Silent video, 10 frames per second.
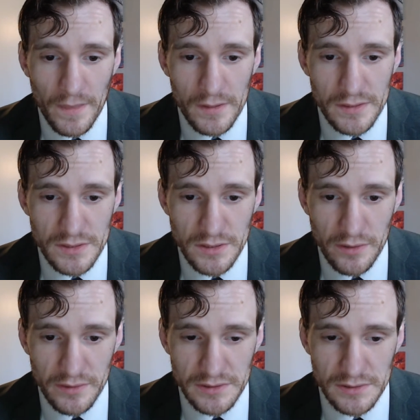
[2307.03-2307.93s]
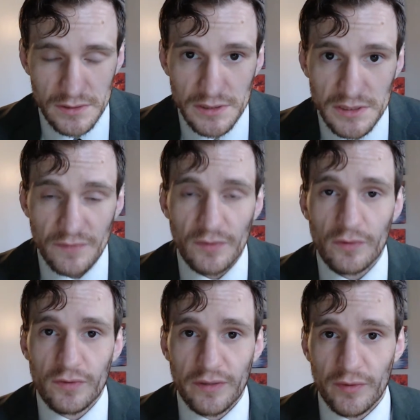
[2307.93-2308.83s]
Is it's difficult
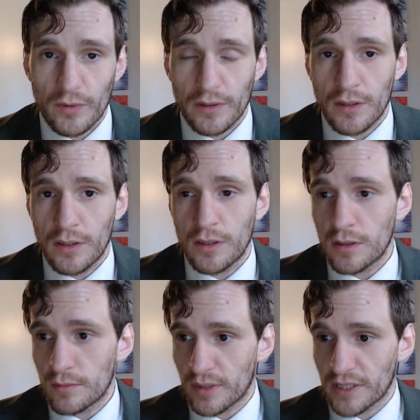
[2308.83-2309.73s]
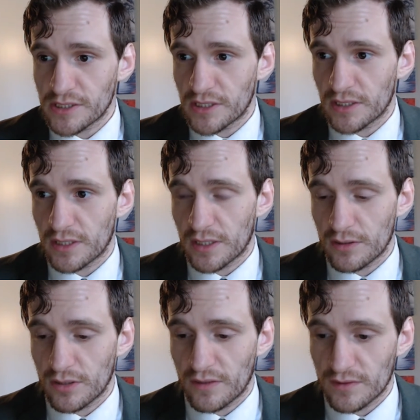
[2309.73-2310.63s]
for everyone, but I just think that
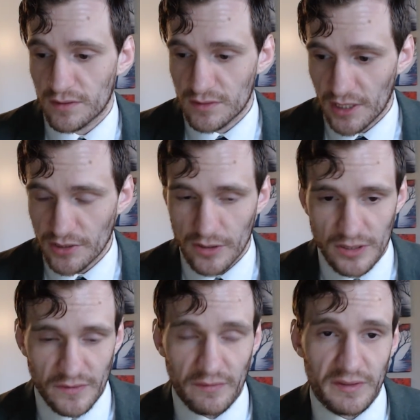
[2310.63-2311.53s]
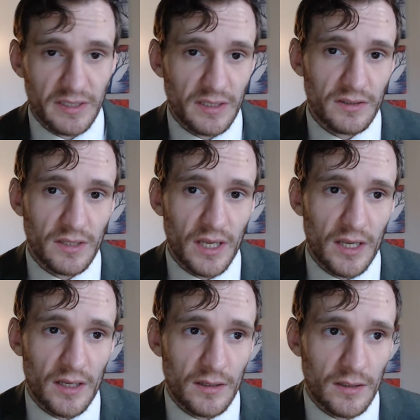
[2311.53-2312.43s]
you have to take charge of everything that you
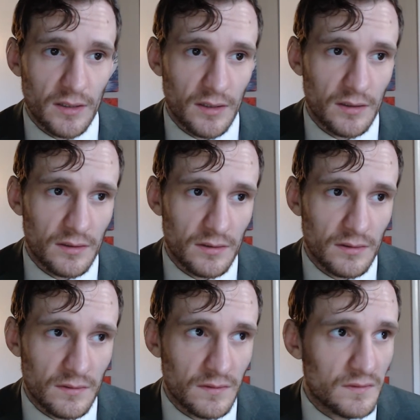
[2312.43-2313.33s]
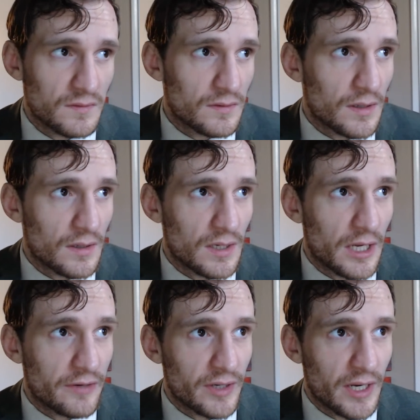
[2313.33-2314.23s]
can, and
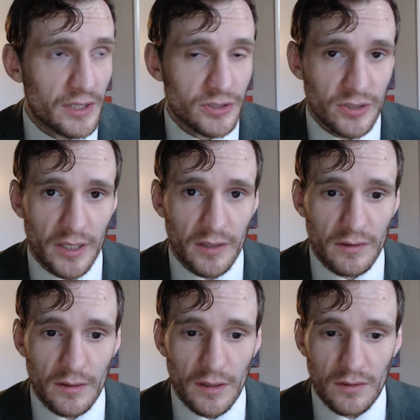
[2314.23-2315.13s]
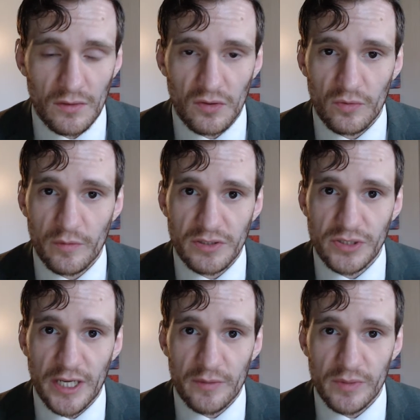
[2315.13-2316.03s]
every day try and do what makes you
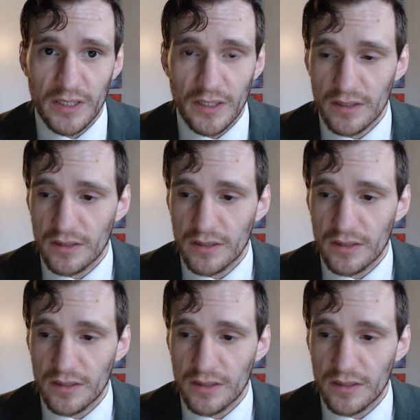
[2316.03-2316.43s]
happy.